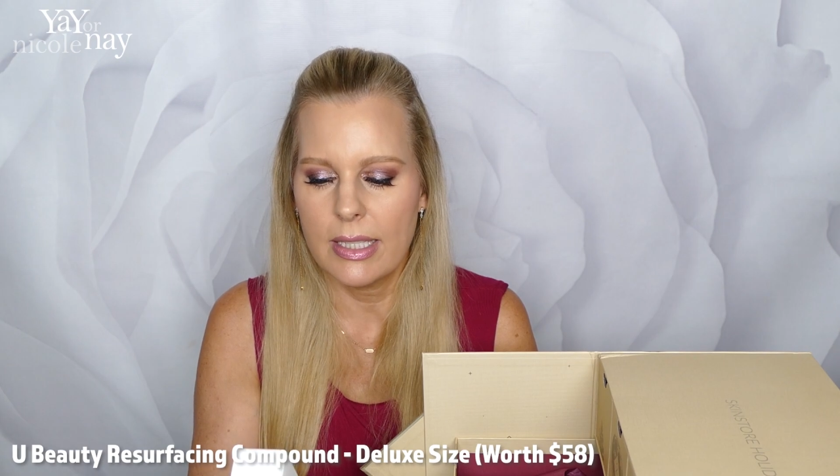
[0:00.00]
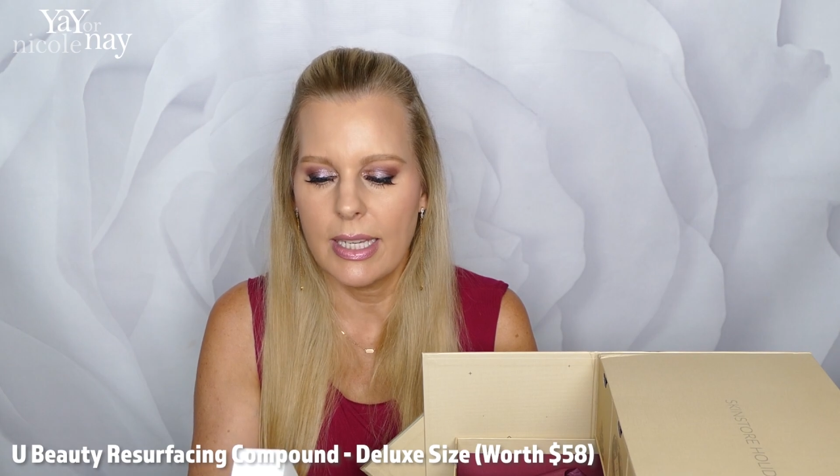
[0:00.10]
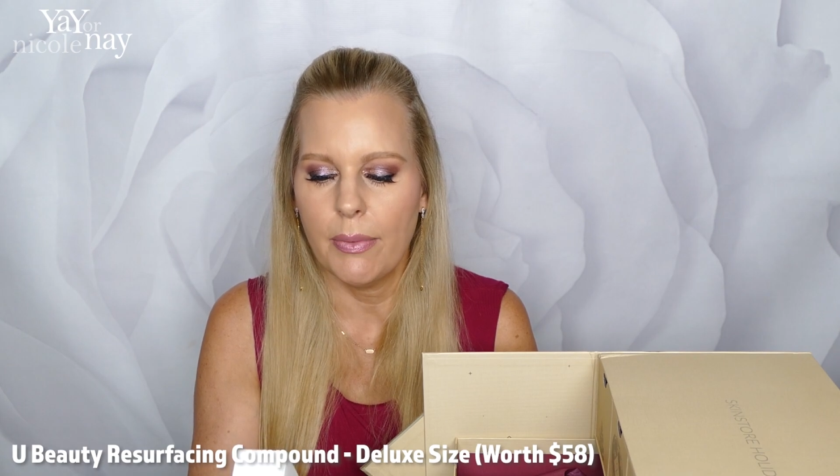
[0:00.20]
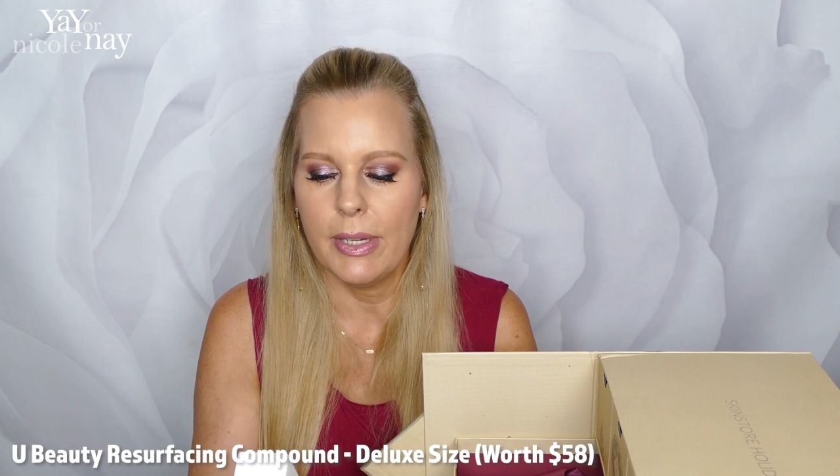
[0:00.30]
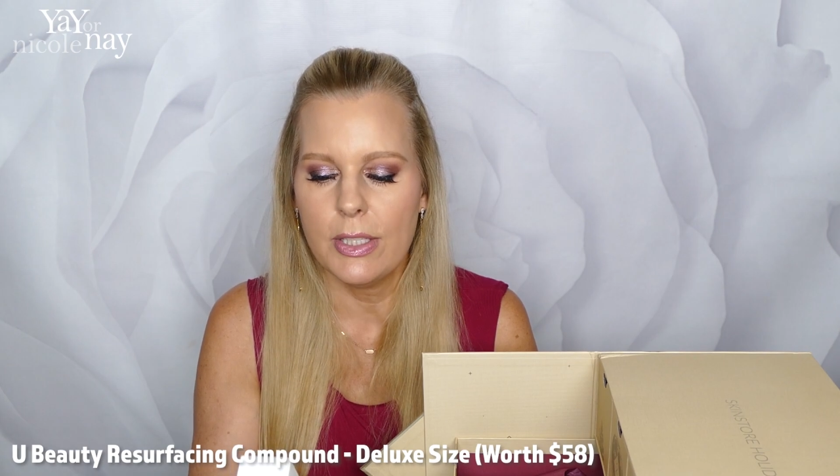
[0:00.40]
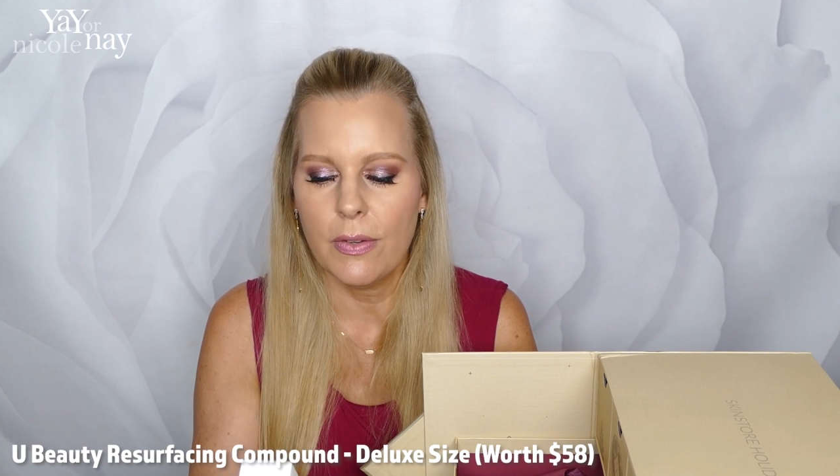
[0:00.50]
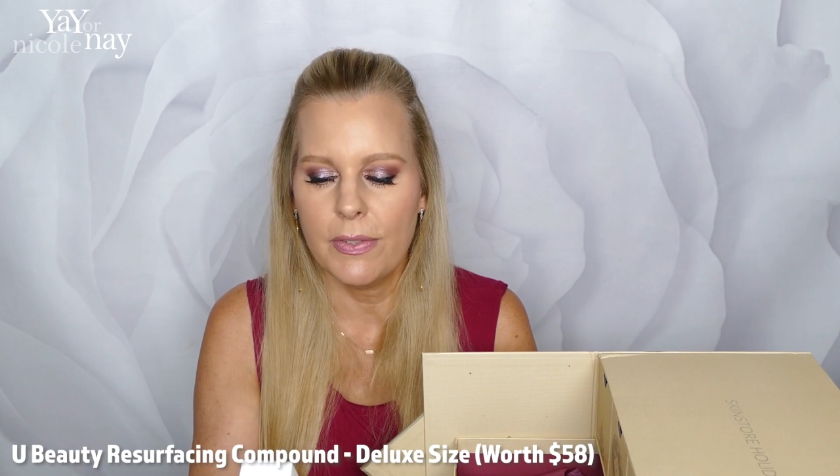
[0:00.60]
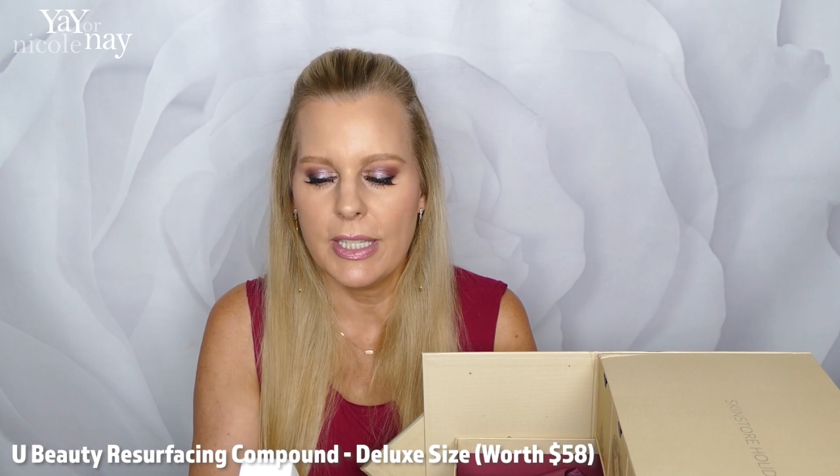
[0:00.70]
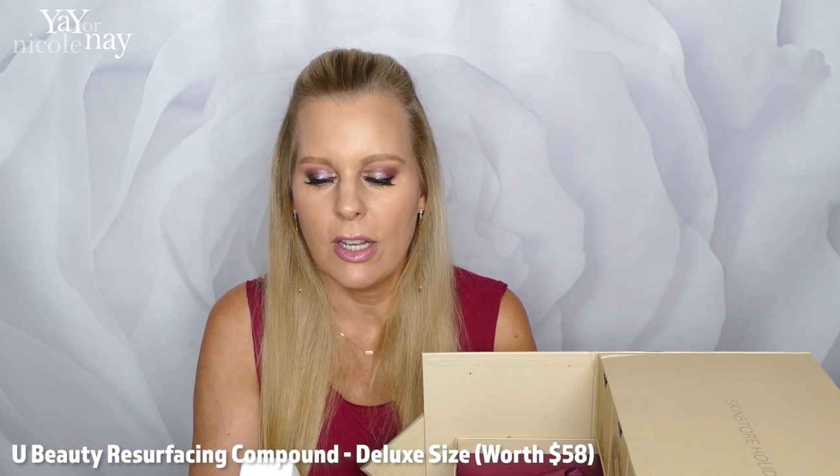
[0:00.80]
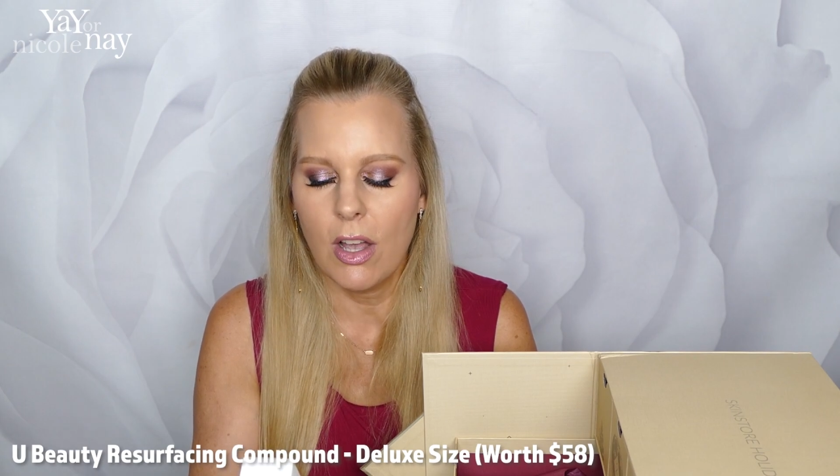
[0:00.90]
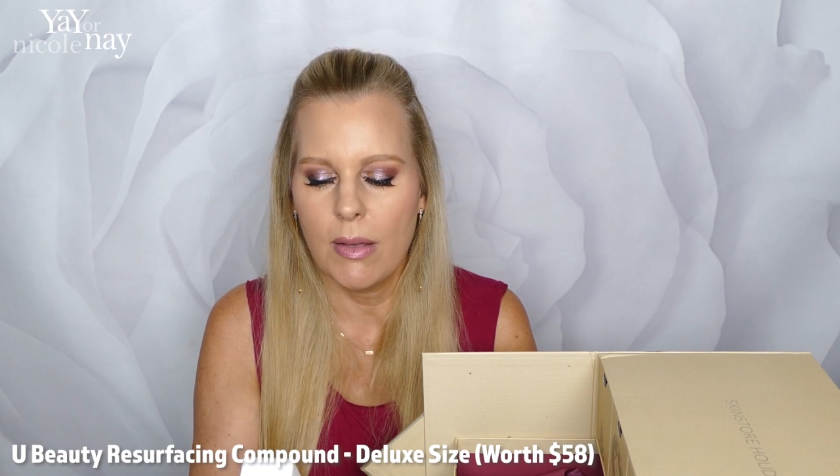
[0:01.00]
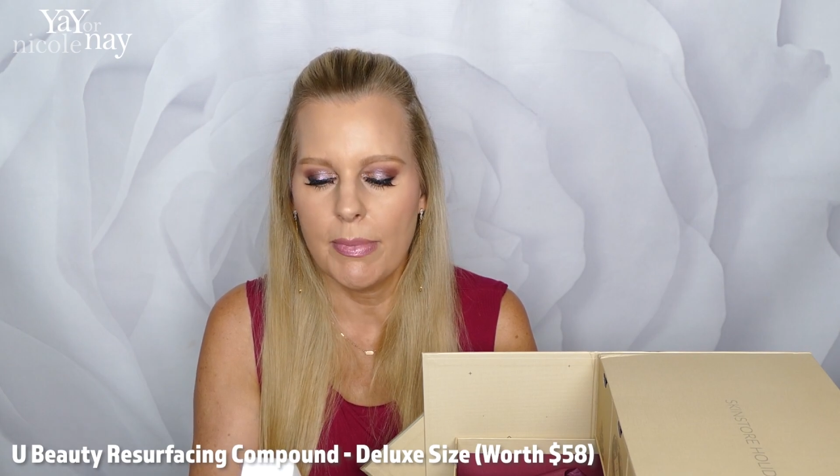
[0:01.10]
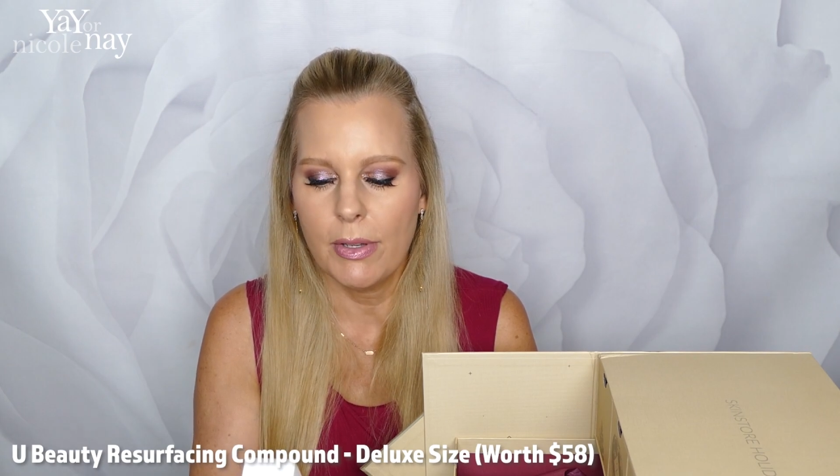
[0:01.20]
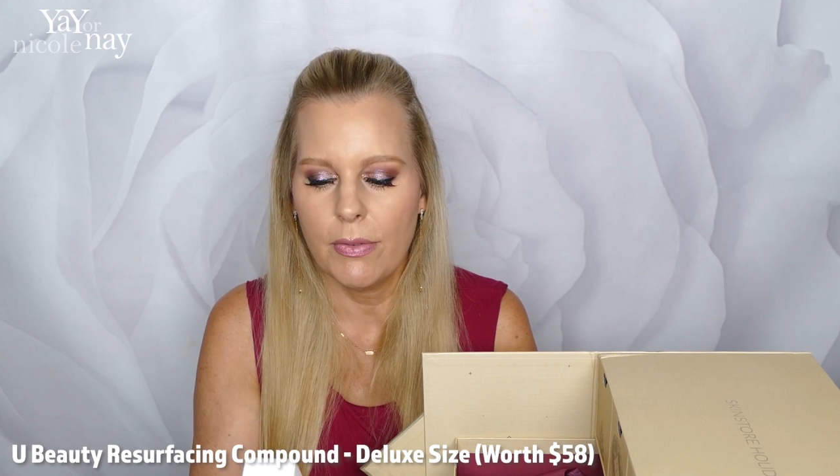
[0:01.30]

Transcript: It's a resurfacing compound